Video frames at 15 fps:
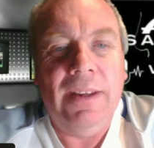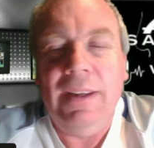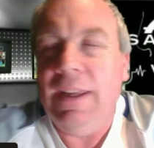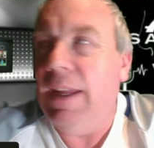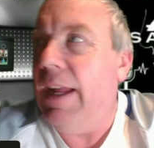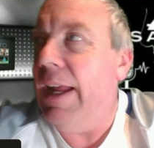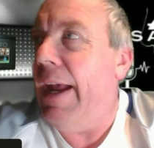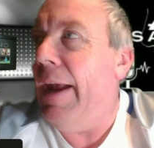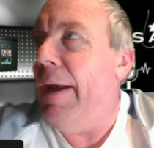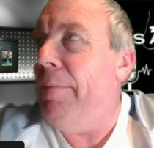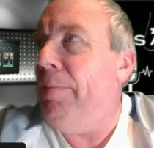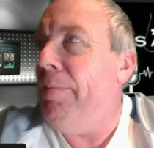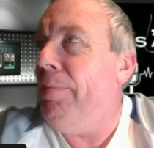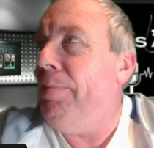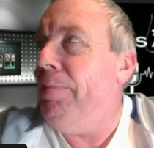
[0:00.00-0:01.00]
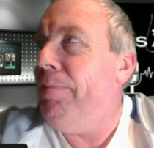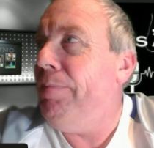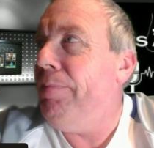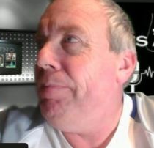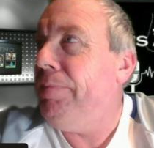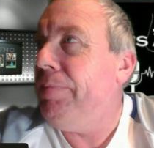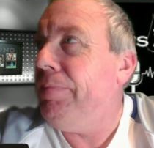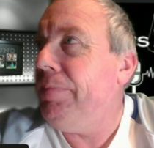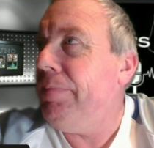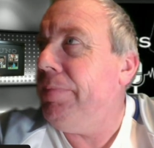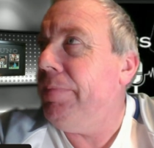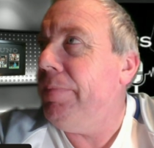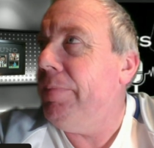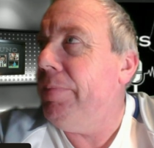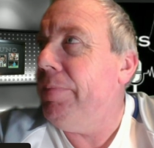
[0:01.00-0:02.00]
It's
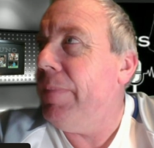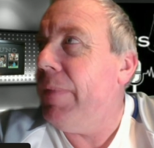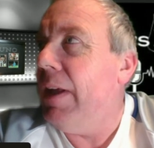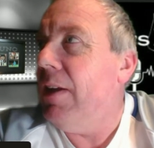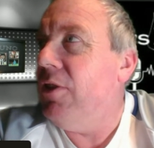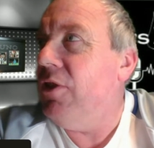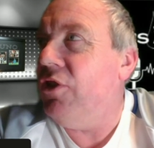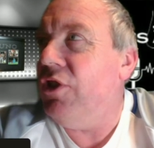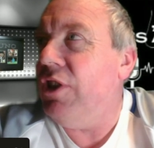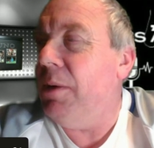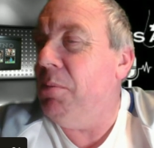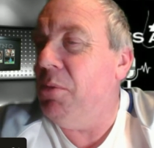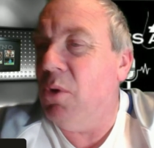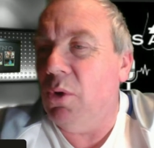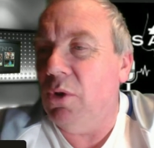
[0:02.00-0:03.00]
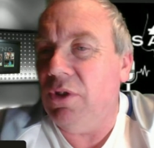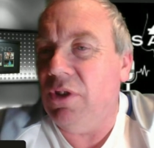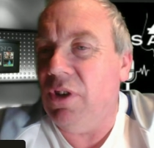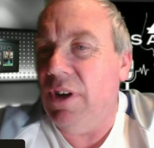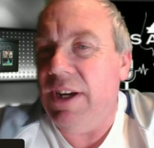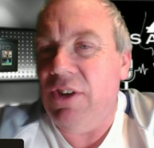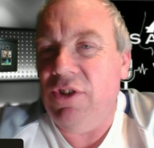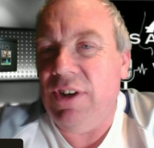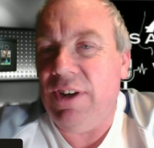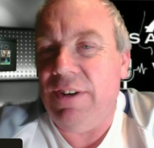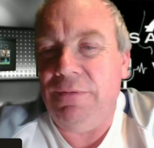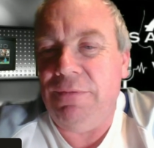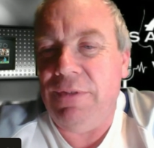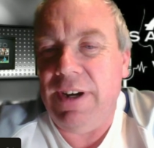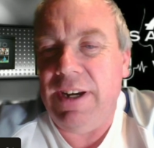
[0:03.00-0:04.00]
a shame Gordon got injured on
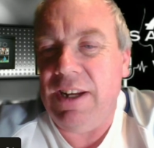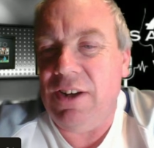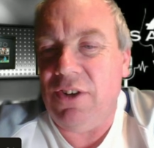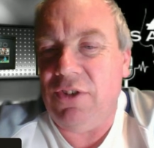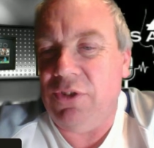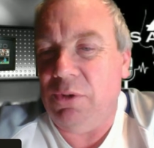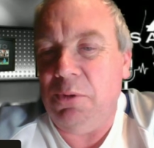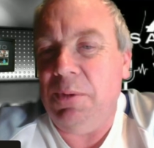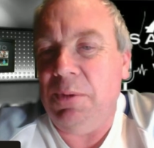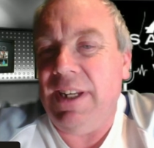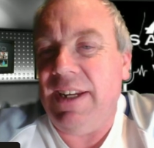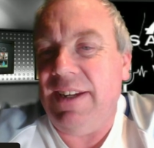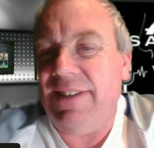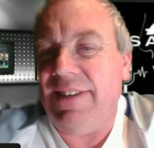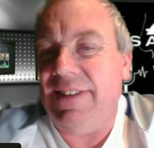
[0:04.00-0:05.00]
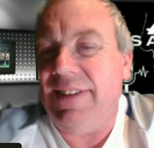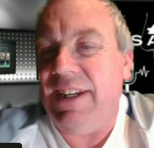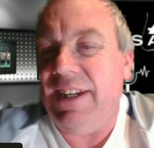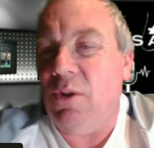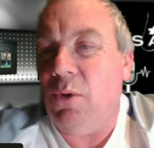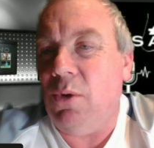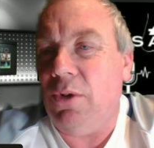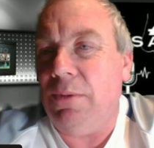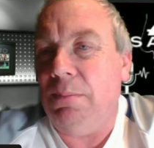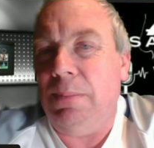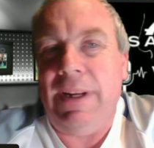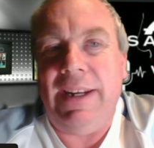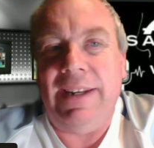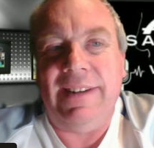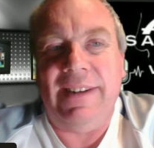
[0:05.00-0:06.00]
Friday, because it would have been nice to see Gordon
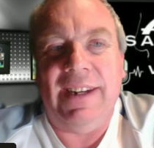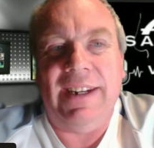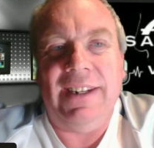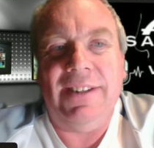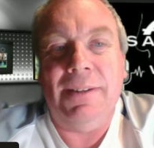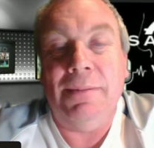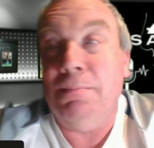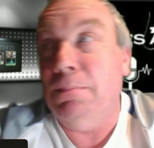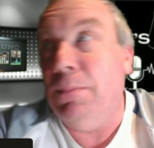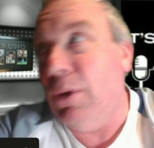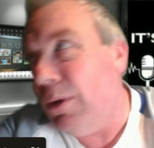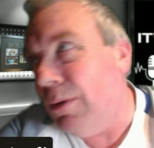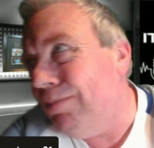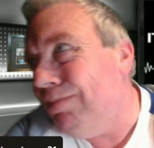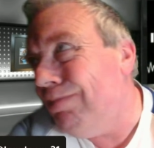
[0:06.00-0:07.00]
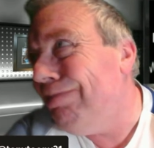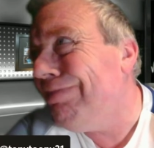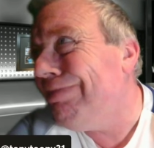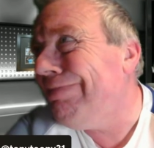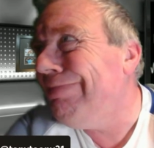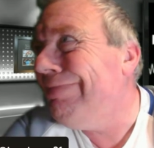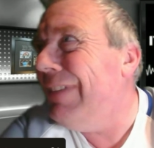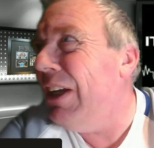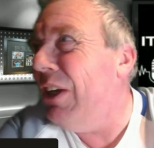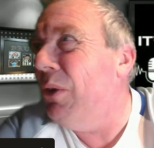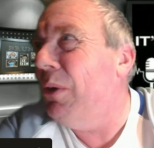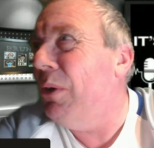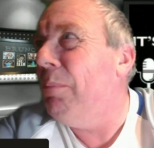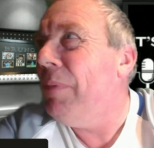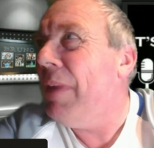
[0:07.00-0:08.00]
play tonight. But
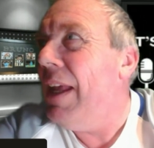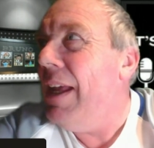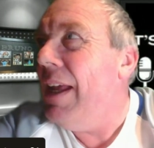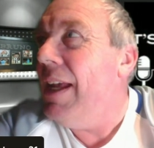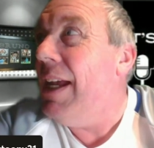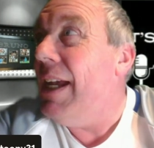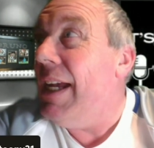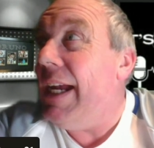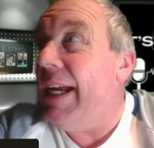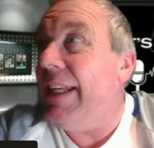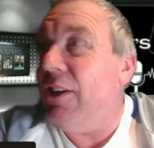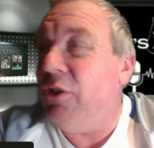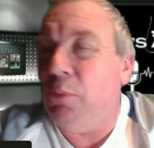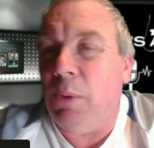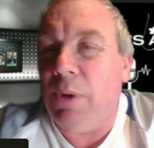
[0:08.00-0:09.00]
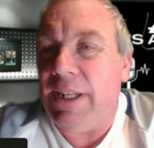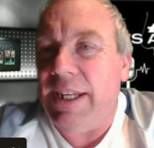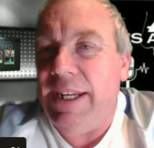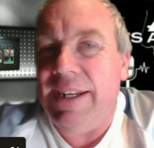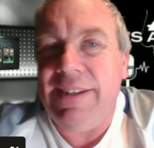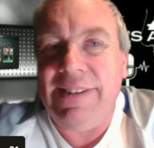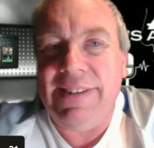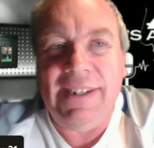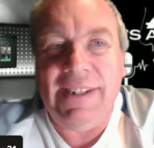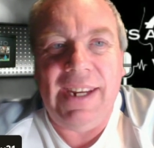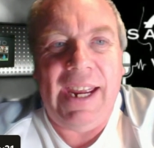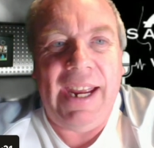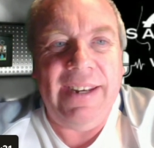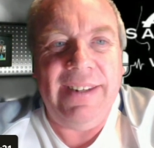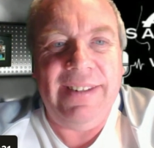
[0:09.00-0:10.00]
it is what it is,
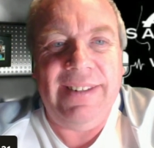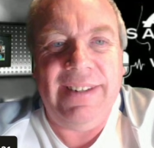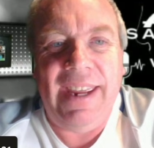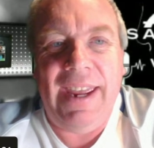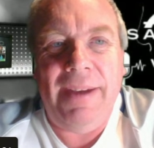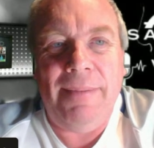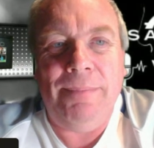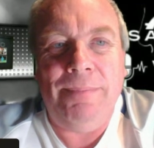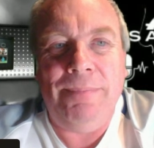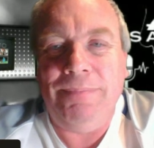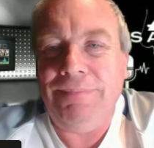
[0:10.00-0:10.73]
and there's